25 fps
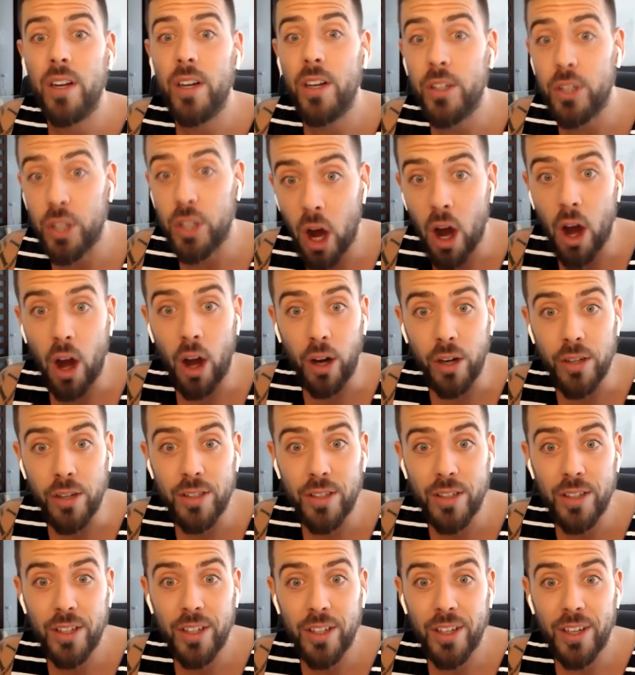
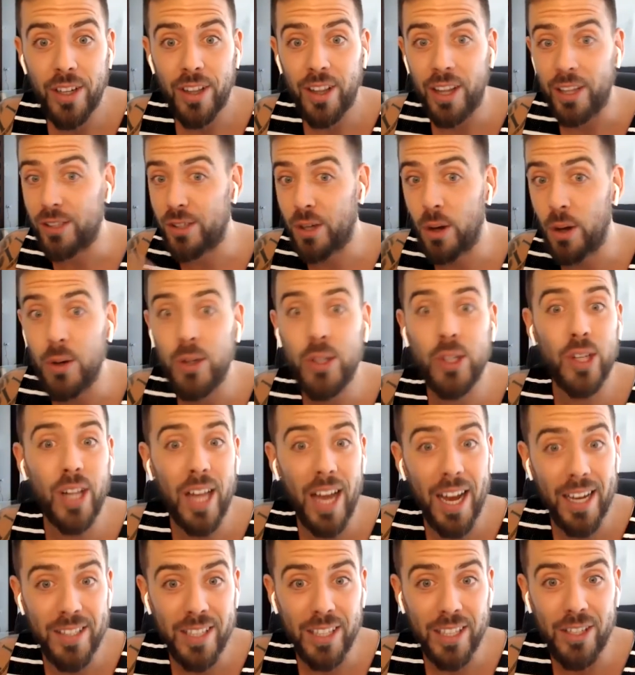dogs, like
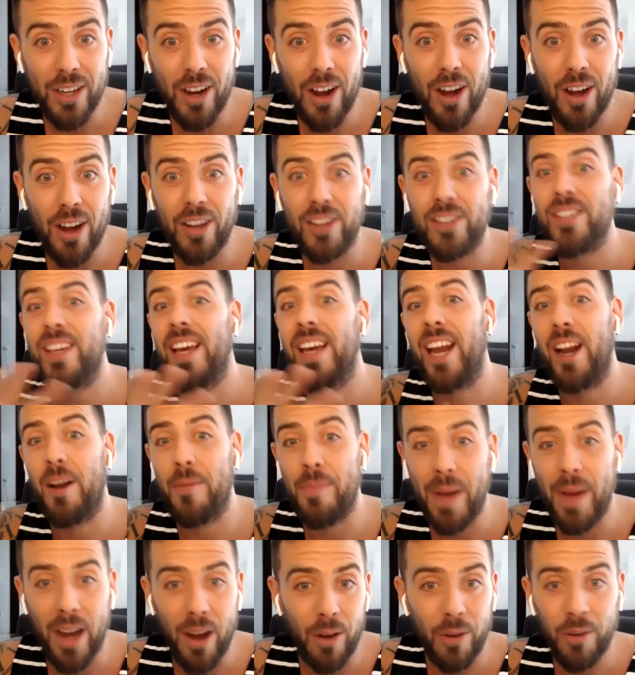socializing dogs, and
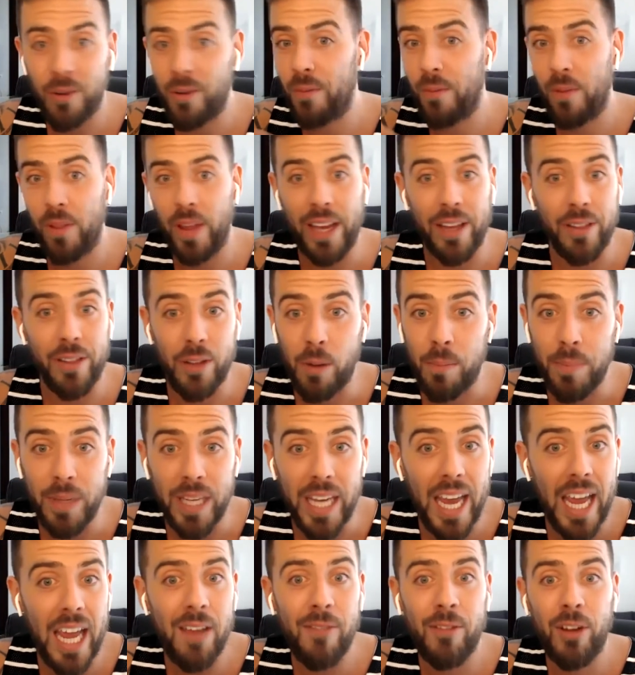about like their
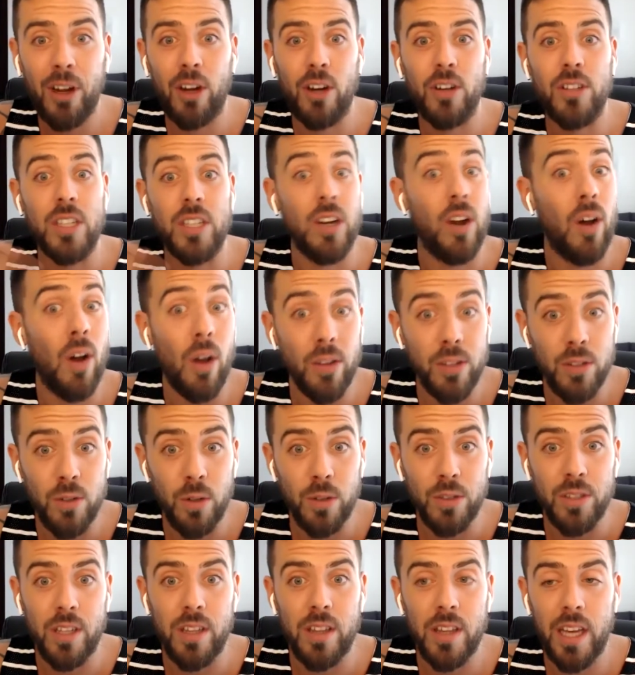behaviors and all
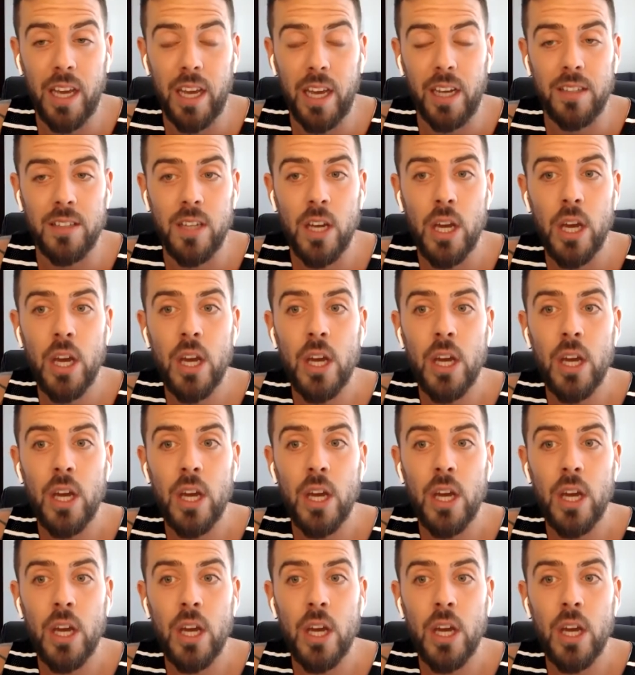sorts of things.